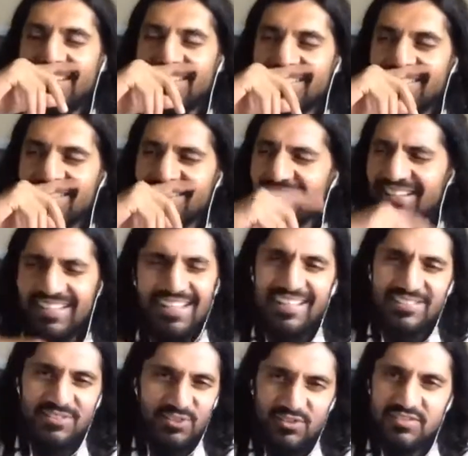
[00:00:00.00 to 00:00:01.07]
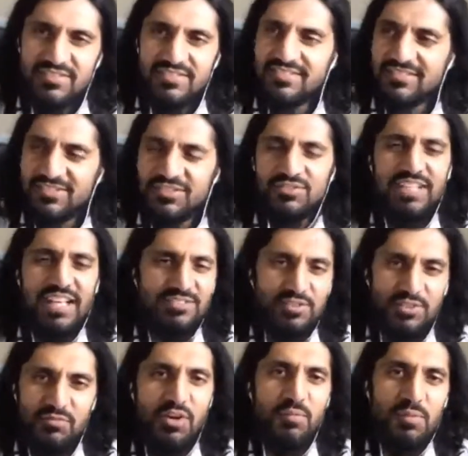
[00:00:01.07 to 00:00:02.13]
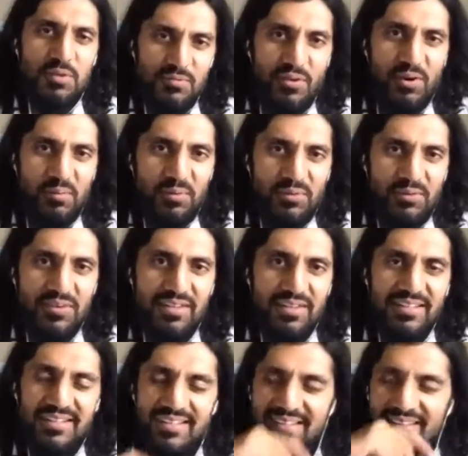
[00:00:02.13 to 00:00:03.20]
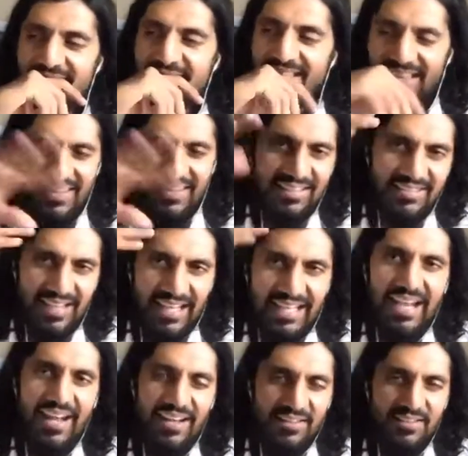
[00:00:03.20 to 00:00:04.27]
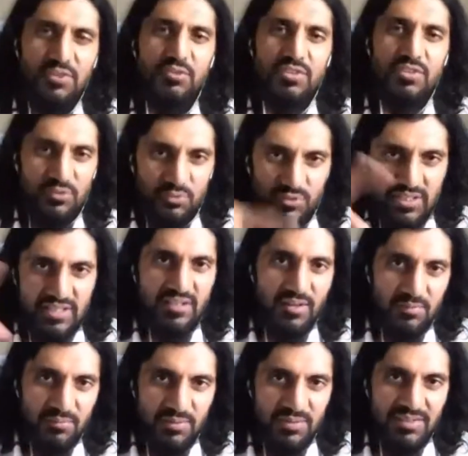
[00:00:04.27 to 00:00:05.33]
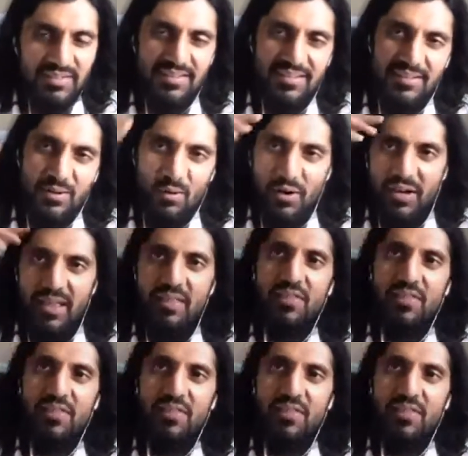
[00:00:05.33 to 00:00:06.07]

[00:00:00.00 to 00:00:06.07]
And then you're like, yeah, just that's your development environment, right? And I got it. And then you said use GitHub, right?